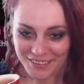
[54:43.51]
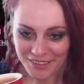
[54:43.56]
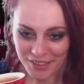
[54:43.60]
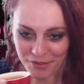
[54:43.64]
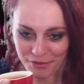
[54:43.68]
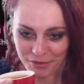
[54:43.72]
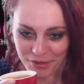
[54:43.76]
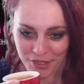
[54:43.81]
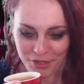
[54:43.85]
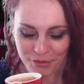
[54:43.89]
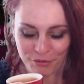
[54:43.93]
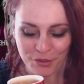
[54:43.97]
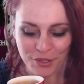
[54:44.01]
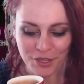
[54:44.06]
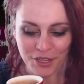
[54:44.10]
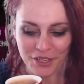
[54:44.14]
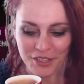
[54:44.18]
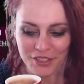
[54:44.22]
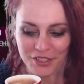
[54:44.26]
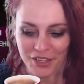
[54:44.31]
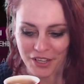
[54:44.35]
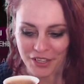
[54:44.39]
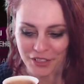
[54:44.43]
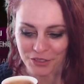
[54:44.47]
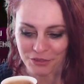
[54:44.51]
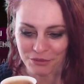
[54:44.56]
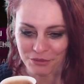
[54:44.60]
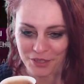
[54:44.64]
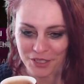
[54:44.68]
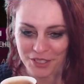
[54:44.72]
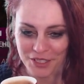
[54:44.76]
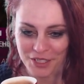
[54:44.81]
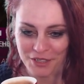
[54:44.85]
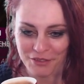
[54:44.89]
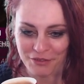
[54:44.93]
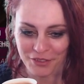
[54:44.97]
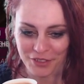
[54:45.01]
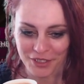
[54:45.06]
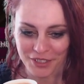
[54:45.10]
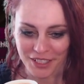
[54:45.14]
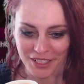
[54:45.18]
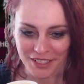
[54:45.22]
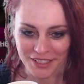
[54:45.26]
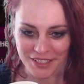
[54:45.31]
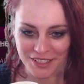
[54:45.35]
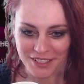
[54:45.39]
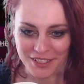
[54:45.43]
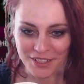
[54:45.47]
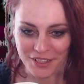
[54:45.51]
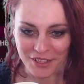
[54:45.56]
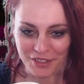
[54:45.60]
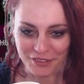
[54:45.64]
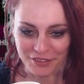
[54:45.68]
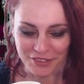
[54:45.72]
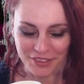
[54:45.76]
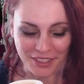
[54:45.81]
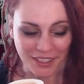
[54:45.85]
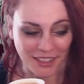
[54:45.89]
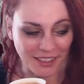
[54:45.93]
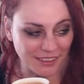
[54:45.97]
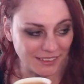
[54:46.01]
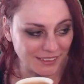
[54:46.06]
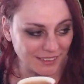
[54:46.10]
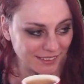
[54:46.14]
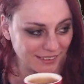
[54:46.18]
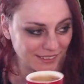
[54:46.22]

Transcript: We're, we're not ready for that stuff yet.